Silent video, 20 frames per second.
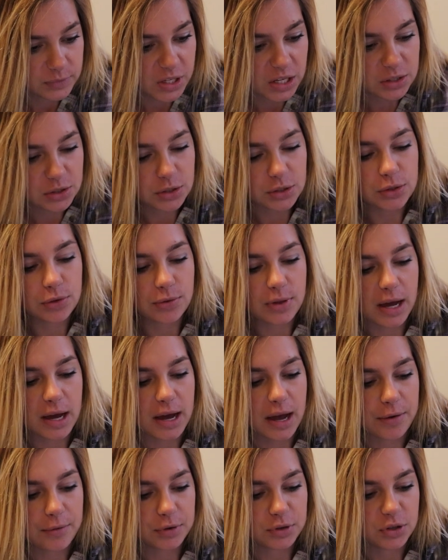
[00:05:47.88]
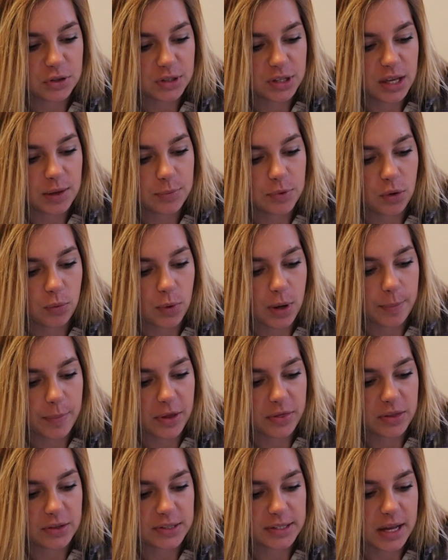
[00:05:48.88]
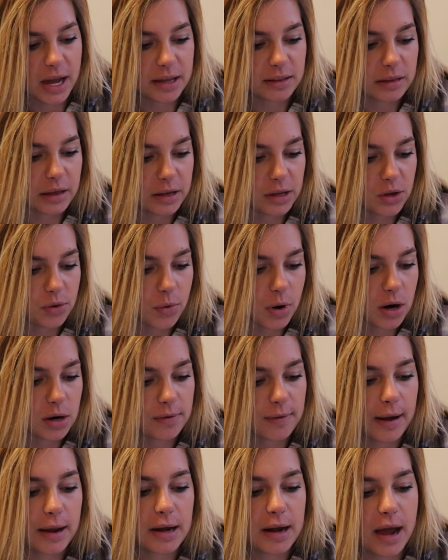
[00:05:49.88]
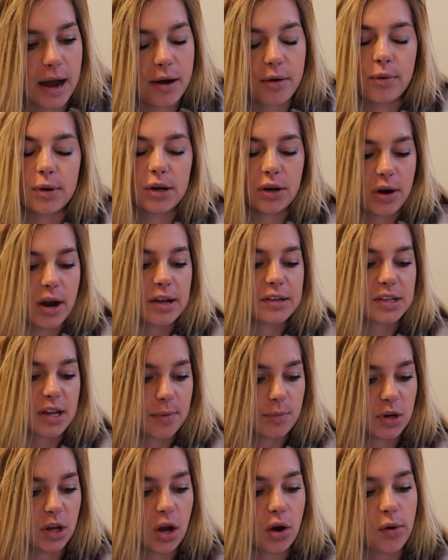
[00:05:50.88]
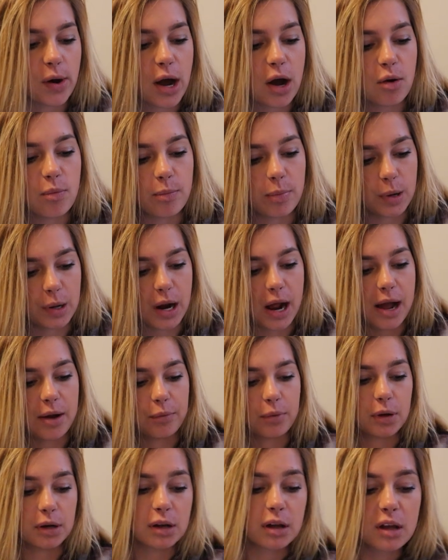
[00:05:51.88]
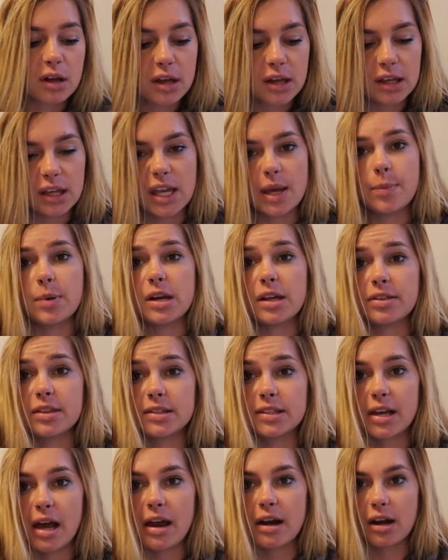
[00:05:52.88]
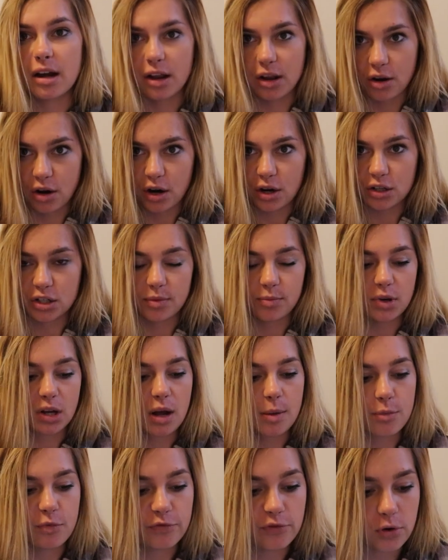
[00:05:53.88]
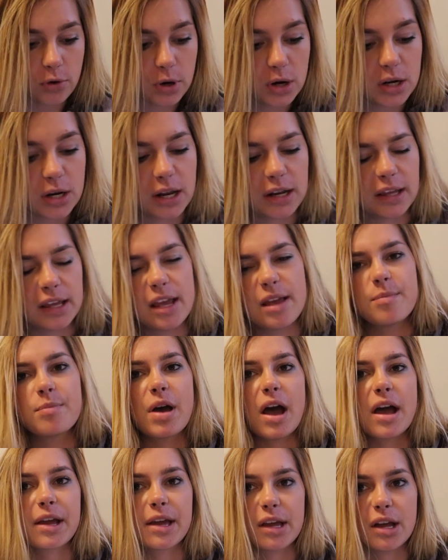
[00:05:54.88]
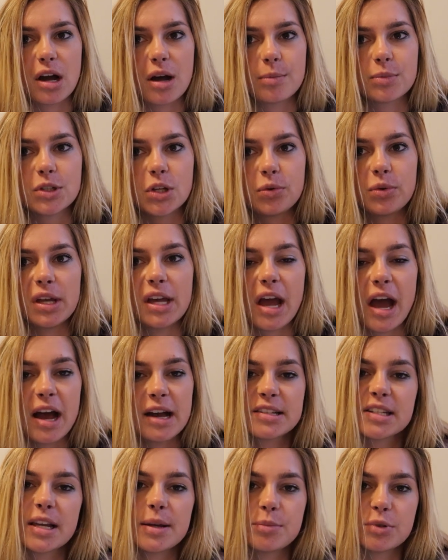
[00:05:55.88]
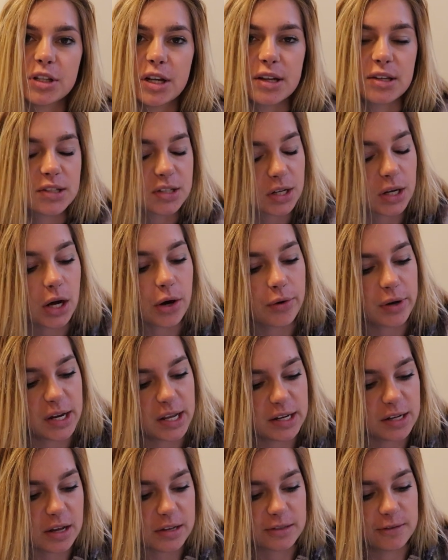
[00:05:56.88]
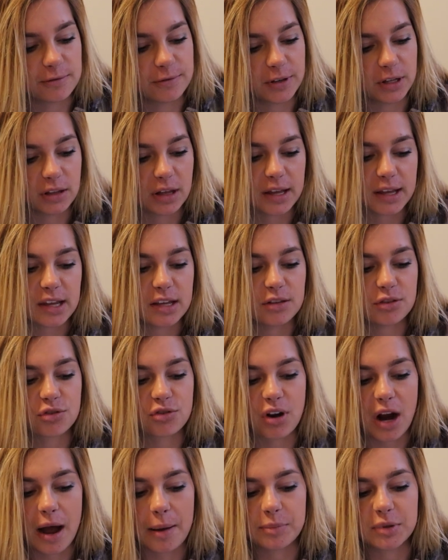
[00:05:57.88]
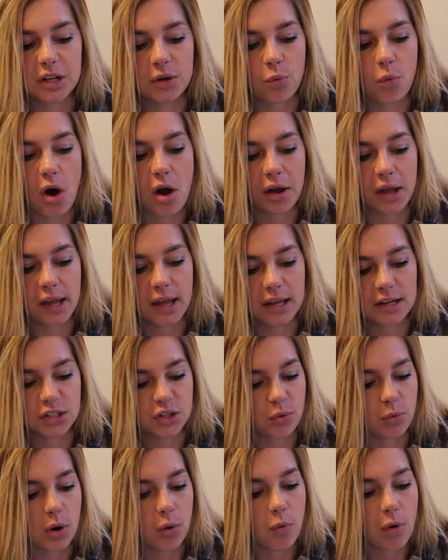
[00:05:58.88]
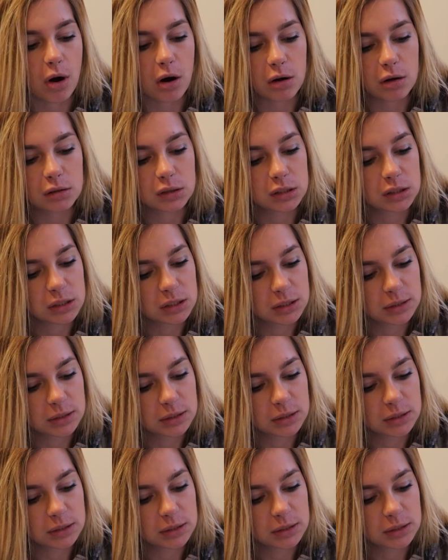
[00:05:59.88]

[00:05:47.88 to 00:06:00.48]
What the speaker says: And to do that, I would just keep the whip at the side like you are right now when you're asking him to go out, but I would keep it at the side and encourage him to come forward and keep backing up so he has a place to go and he doesn't feel like he's trapped and walking into a wall.